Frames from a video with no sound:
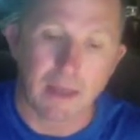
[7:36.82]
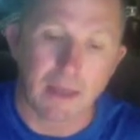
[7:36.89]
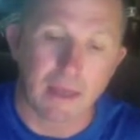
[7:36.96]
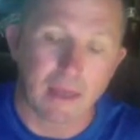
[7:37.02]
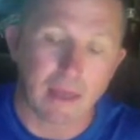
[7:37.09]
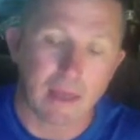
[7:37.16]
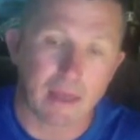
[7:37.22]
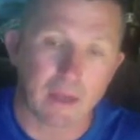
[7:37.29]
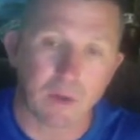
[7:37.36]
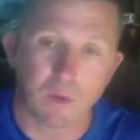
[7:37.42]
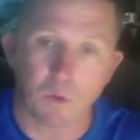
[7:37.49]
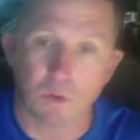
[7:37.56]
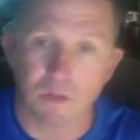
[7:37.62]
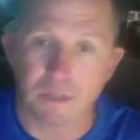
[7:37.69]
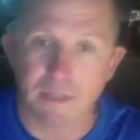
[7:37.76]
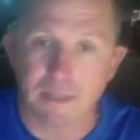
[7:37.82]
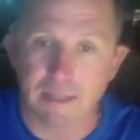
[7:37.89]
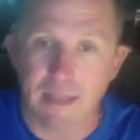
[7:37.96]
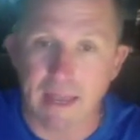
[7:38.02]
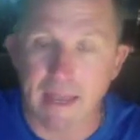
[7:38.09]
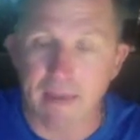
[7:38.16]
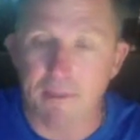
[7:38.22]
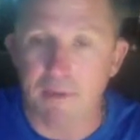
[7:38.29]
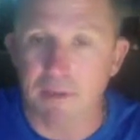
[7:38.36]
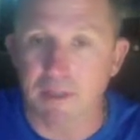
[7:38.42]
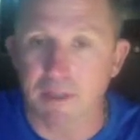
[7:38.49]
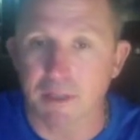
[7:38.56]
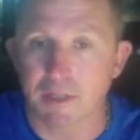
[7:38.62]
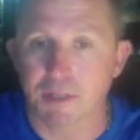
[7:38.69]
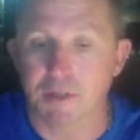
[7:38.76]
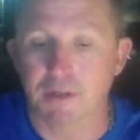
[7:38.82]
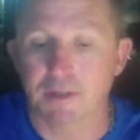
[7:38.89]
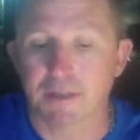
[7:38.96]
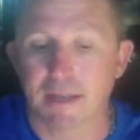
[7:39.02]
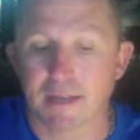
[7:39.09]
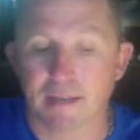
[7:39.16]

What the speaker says: And of course, the name on the insurance has